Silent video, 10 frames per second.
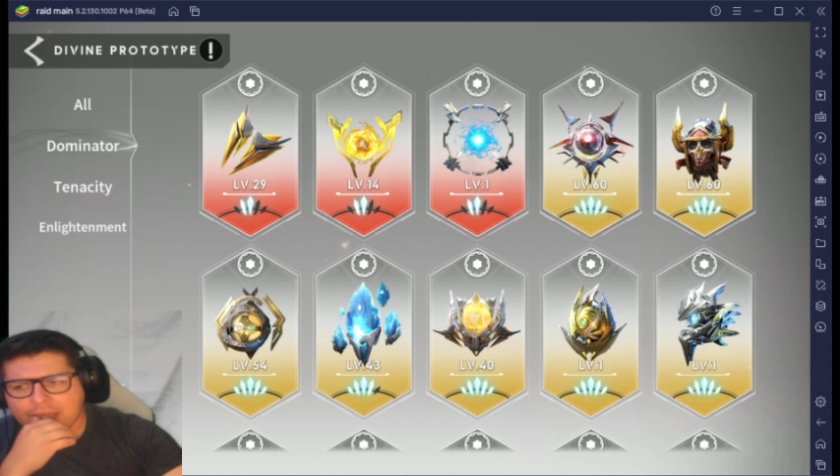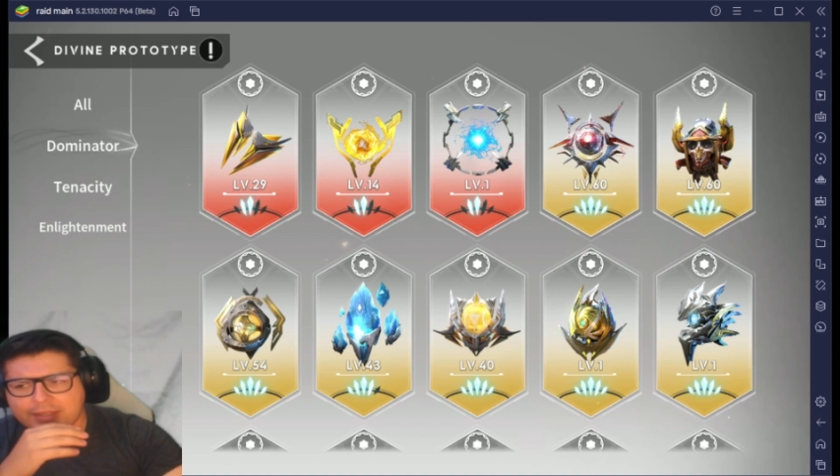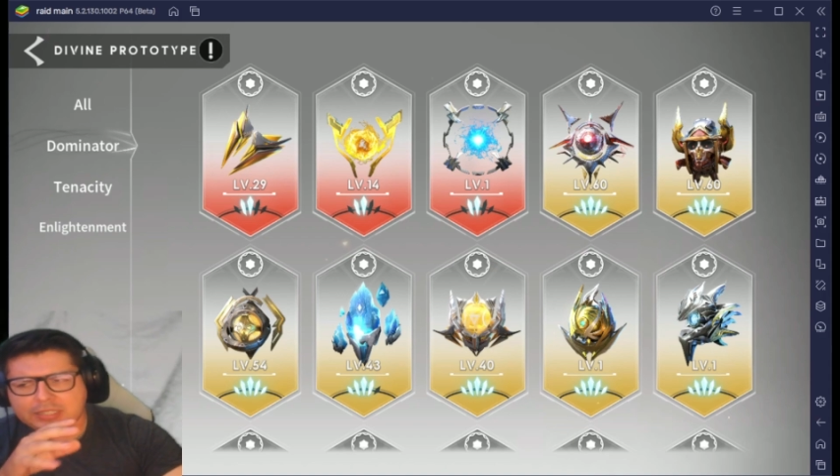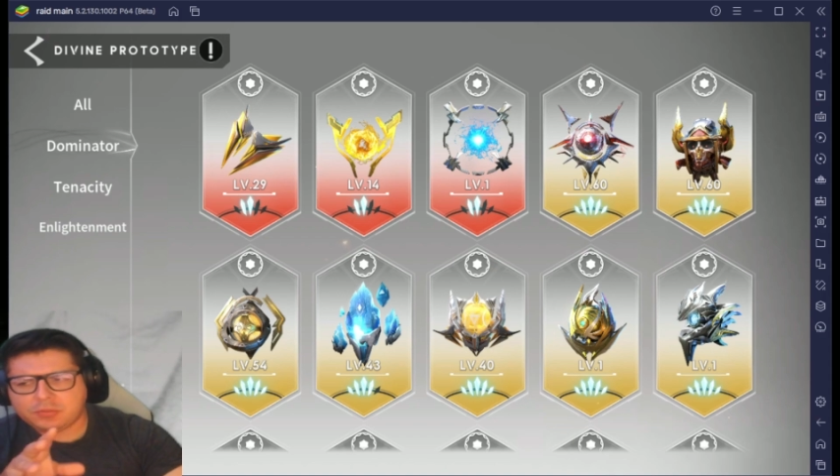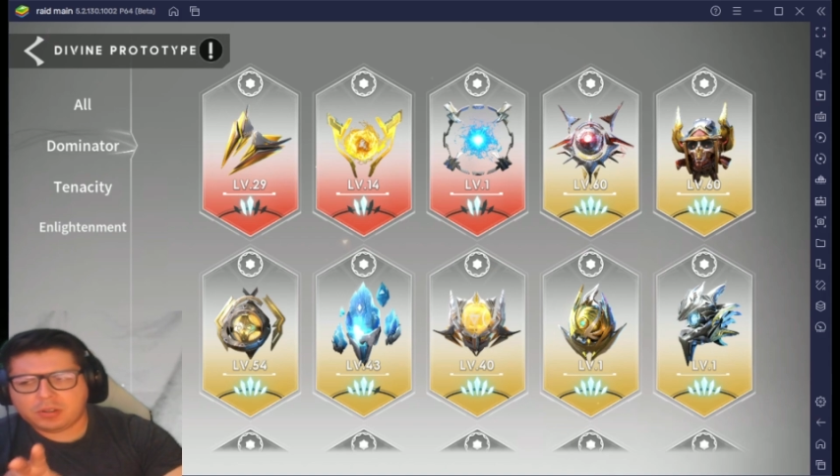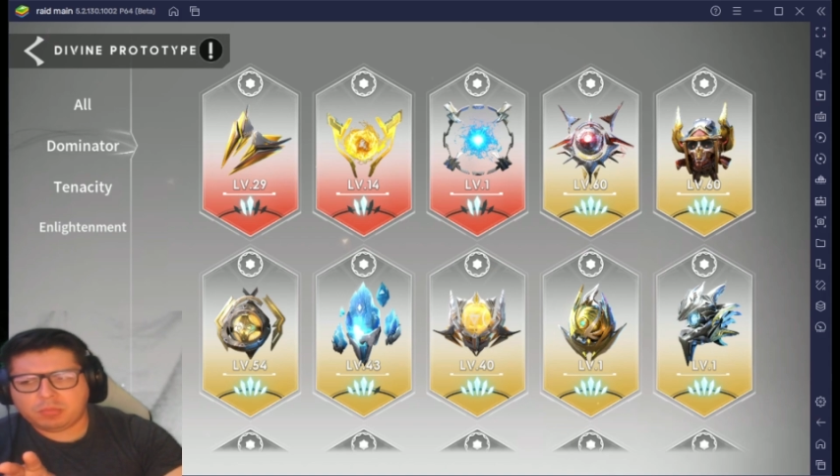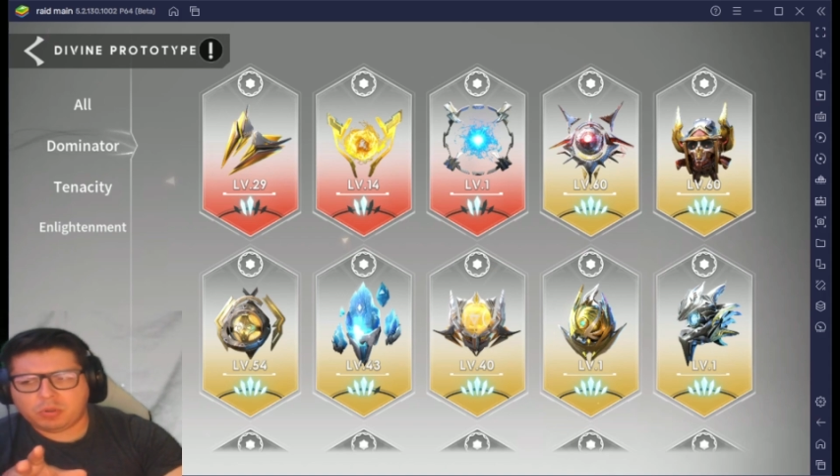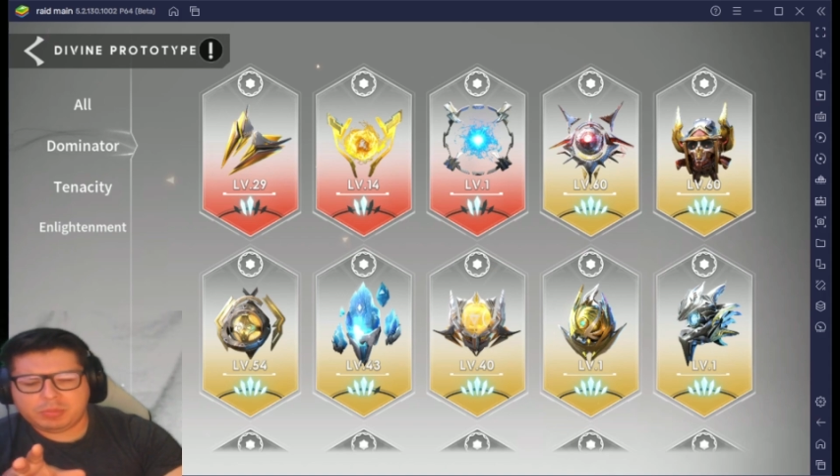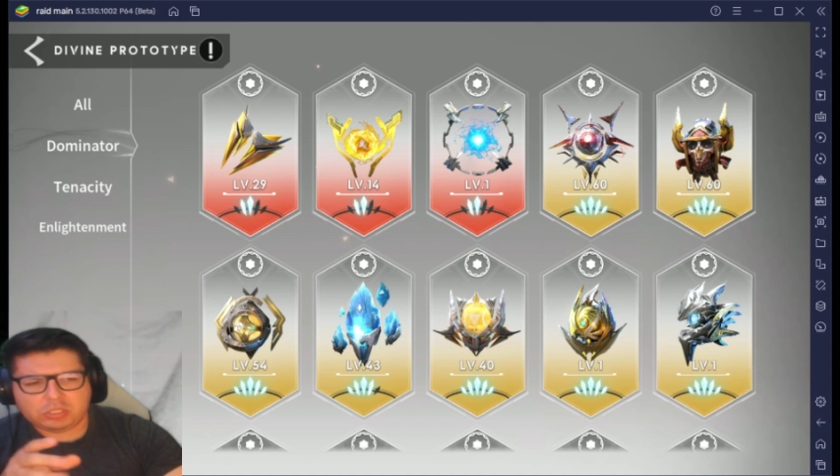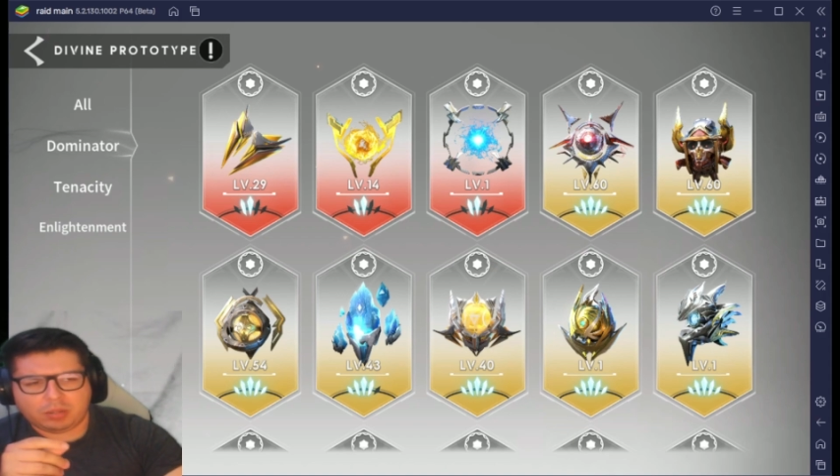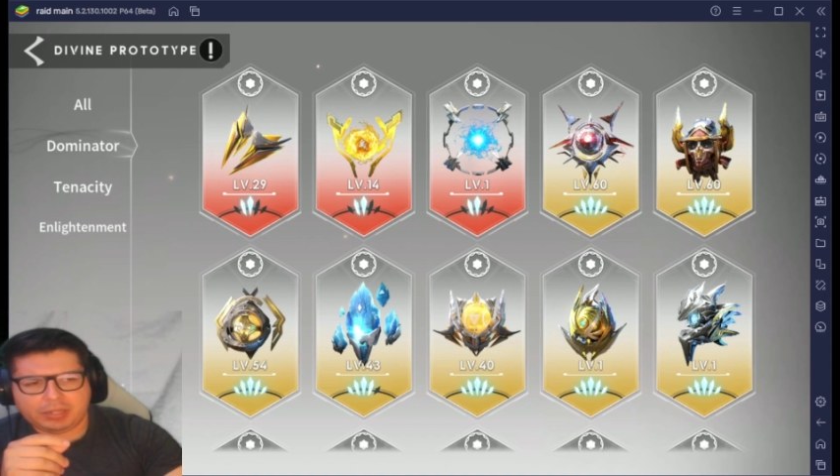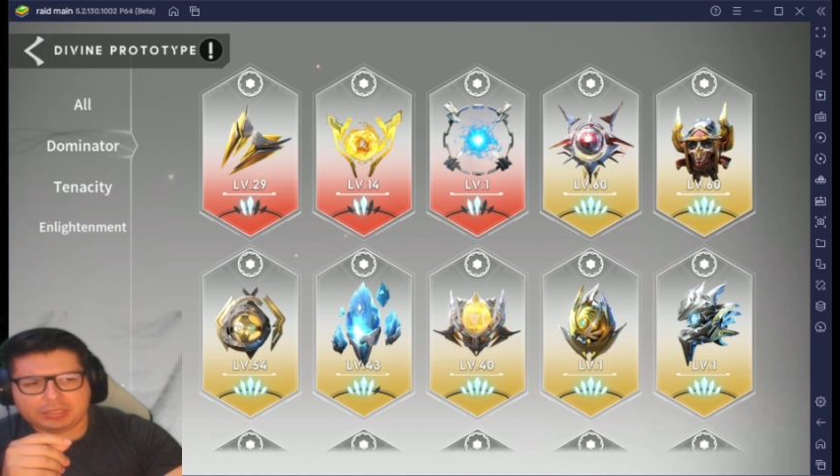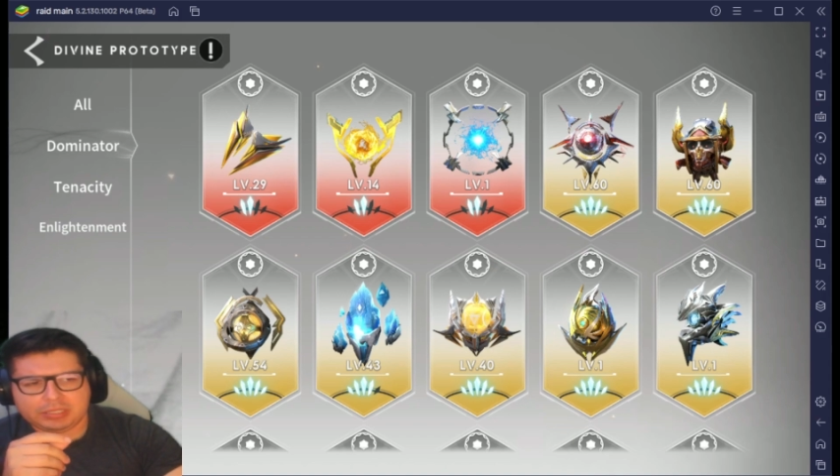And that's for pretty much all my